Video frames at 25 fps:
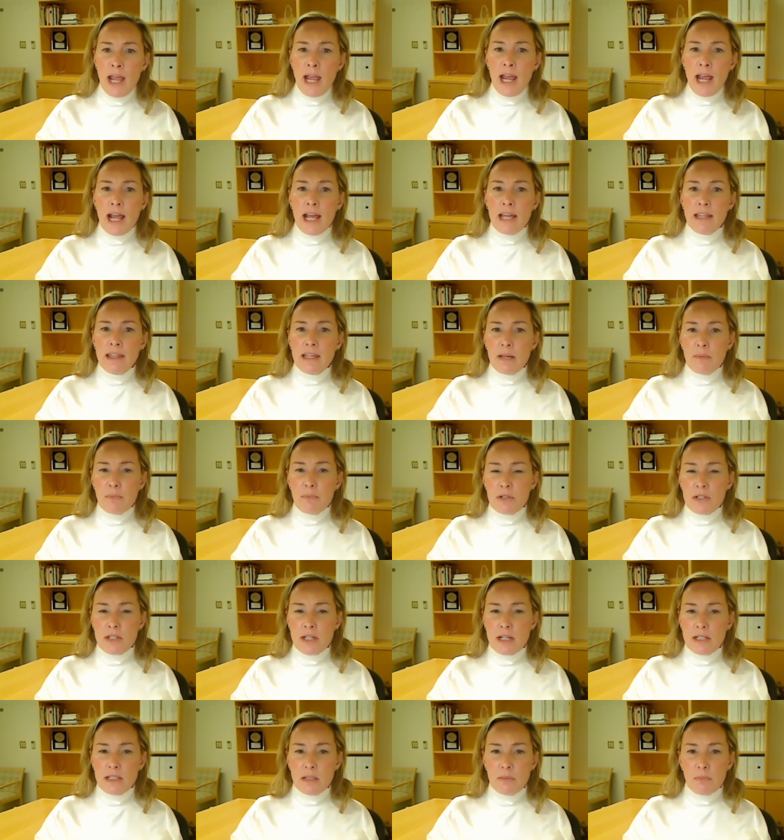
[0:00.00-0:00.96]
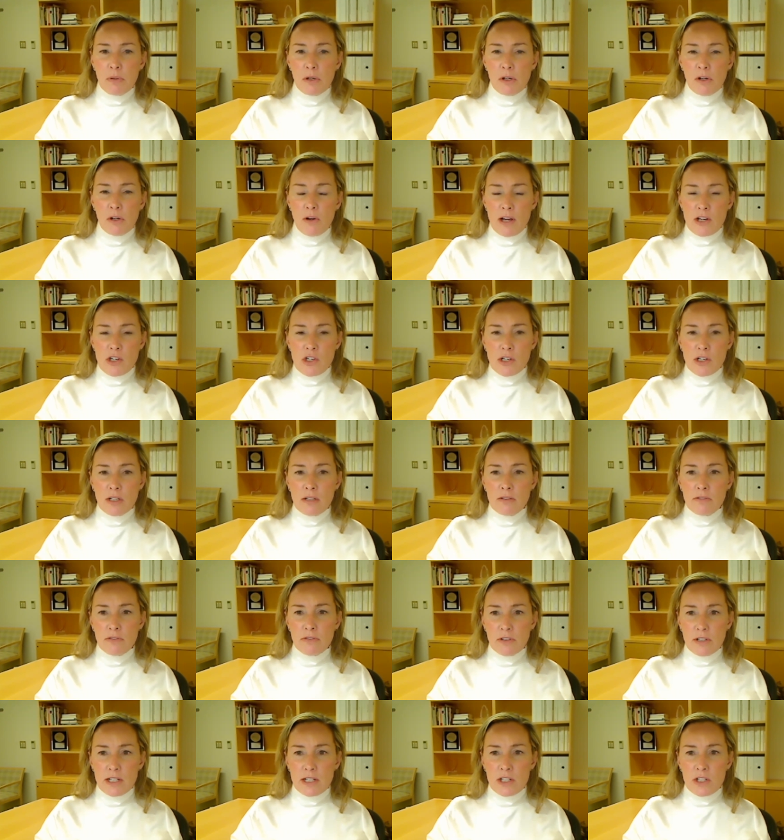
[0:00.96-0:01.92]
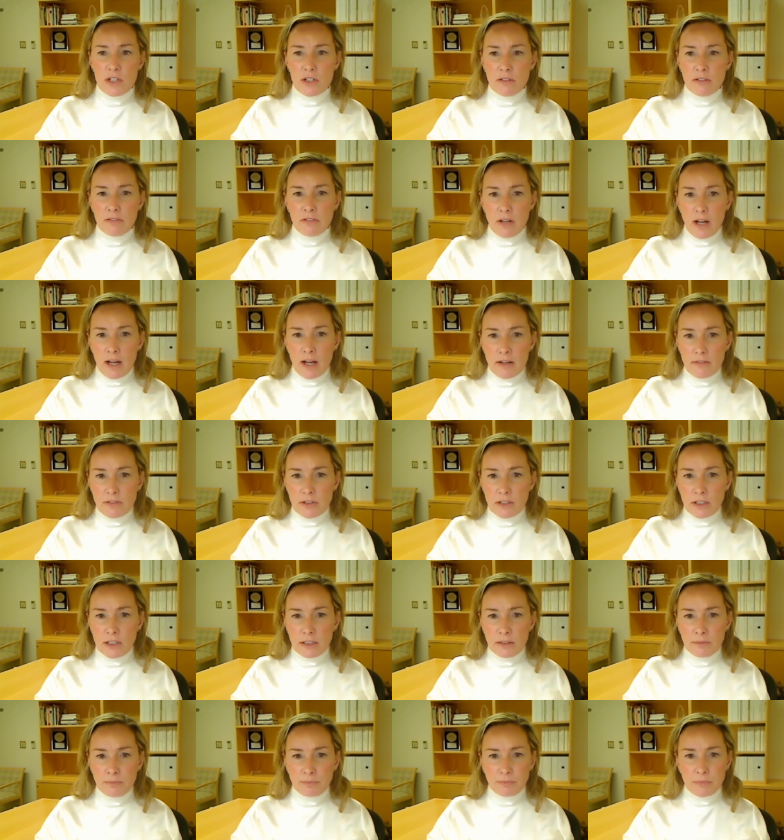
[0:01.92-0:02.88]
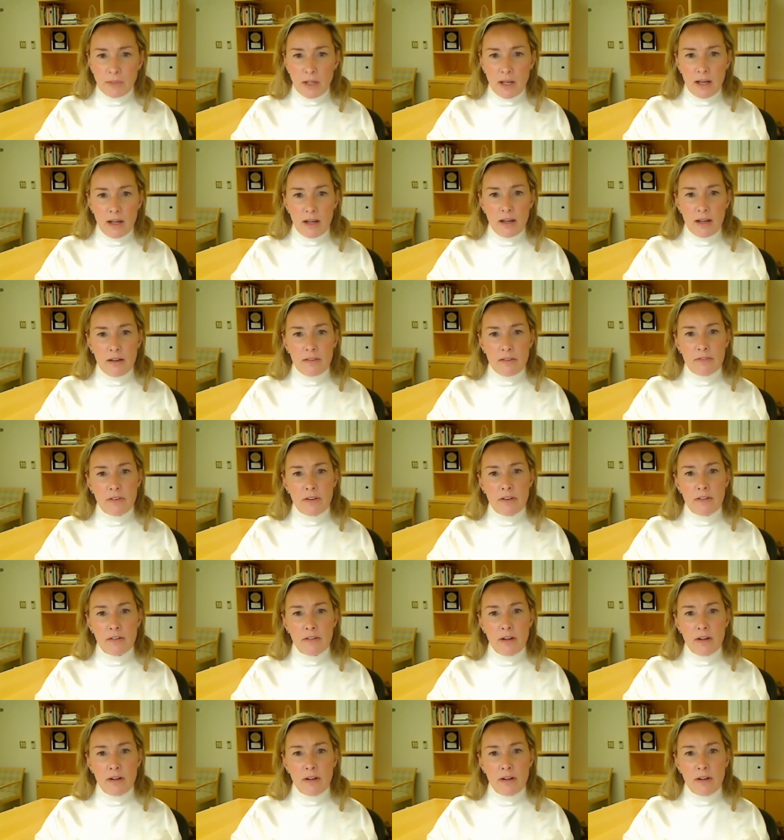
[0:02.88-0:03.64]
And they presented progression free survival of